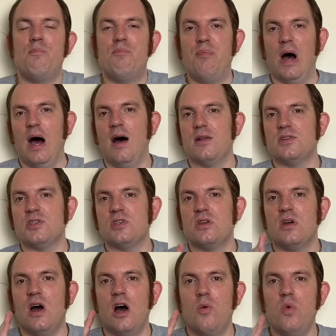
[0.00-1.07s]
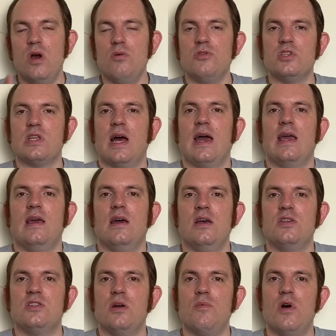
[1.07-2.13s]
But I will say,
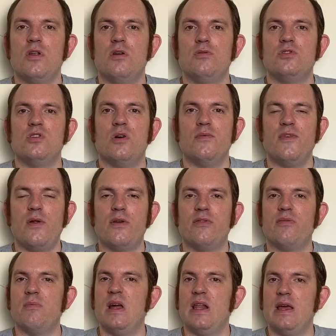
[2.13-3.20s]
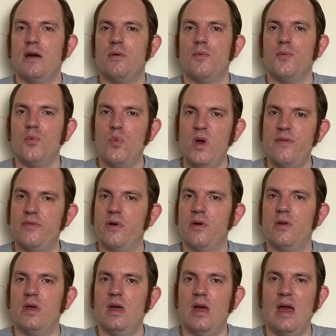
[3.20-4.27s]
as someone who's not very familiar with
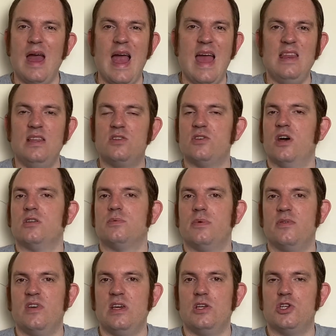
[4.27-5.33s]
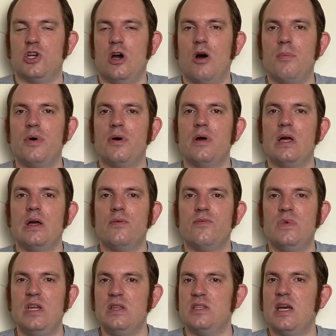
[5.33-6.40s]
any type of eShop,
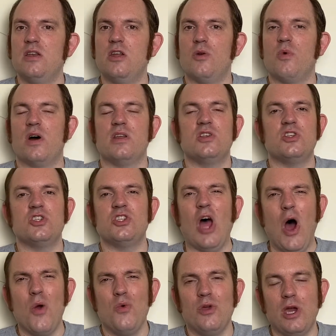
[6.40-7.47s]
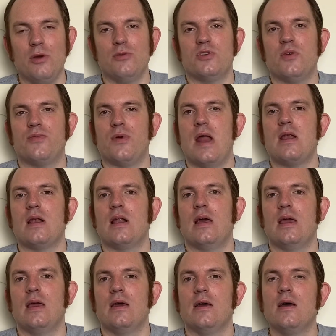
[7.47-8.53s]
the Nintendo one is so
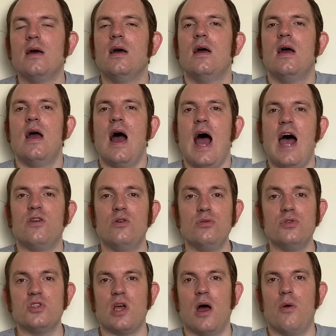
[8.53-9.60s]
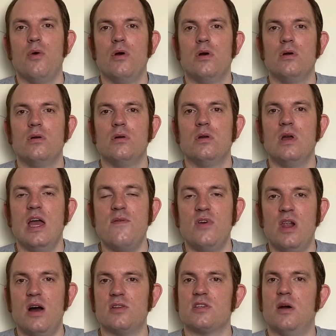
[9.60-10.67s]
user-friendly. And also, in the
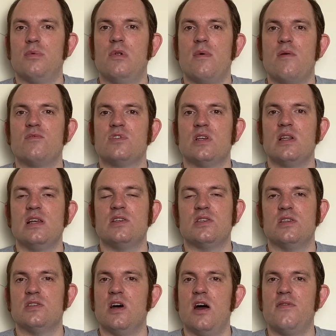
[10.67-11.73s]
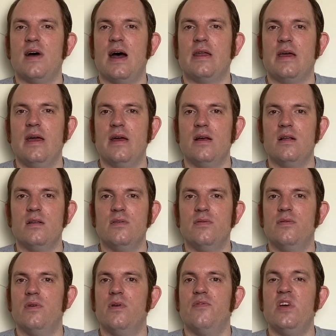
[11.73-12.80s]
last couple of months, at least since I've had it,
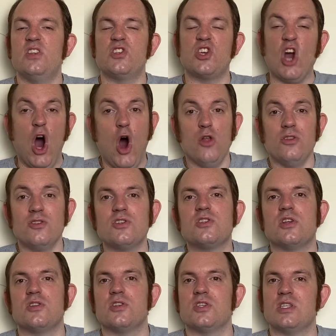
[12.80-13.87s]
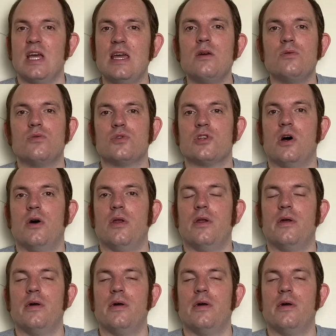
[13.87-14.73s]
there's constant sales on.